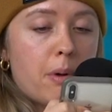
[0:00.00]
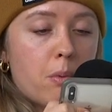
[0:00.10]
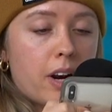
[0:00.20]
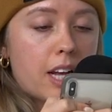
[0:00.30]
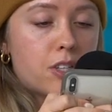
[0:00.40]

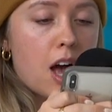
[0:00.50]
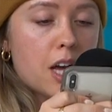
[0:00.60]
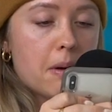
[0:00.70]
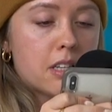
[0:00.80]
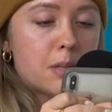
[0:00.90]
But when I
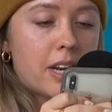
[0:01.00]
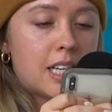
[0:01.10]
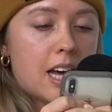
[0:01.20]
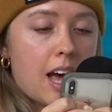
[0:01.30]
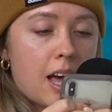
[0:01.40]
talk about
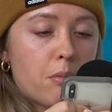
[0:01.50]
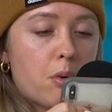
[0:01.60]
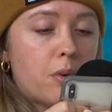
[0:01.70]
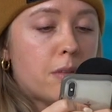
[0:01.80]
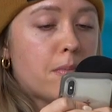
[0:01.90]
spending
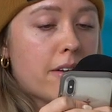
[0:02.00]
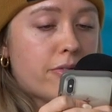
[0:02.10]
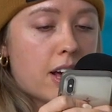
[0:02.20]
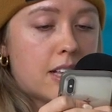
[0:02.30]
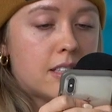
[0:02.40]
time with my
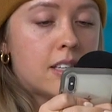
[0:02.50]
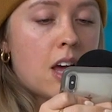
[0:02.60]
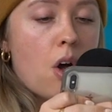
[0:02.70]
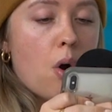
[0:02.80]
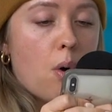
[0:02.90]
friends,
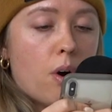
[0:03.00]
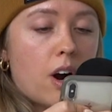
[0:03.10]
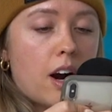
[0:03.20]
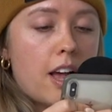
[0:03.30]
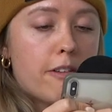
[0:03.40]

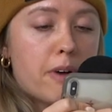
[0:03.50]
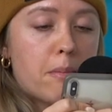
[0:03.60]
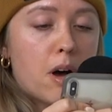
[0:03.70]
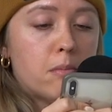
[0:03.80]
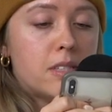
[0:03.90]
or if my
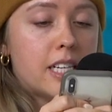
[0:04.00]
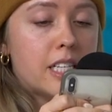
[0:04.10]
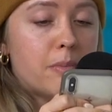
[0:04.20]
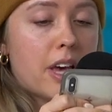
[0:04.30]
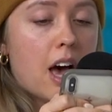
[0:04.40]
mom
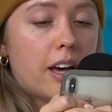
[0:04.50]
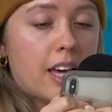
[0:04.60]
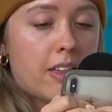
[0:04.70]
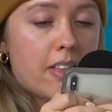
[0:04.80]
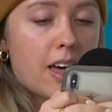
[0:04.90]
sees me
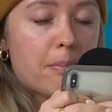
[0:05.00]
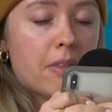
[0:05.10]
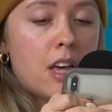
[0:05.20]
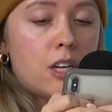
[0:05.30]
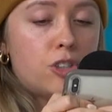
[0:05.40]
hugging
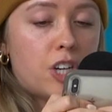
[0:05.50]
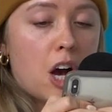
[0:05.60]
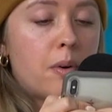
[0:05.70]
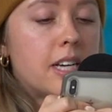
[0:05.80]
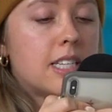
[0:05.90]
them, she
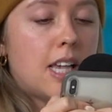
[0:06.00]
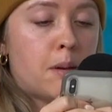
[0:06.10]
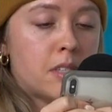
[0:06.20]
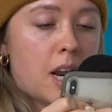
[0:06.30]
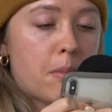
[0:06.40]
always
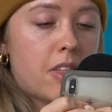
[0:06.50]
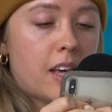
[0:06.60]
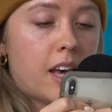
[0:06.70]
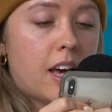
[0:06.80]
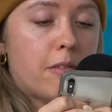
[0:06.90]
claims that I'm
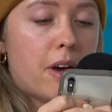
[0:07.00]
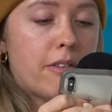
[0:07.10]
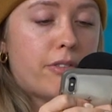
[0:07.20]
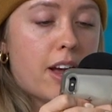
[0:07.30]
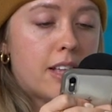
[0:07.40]
thinking of my
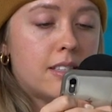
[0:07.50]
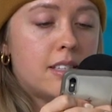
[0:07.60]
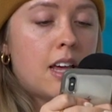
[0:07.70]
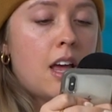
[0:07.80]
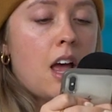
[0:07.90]
friends.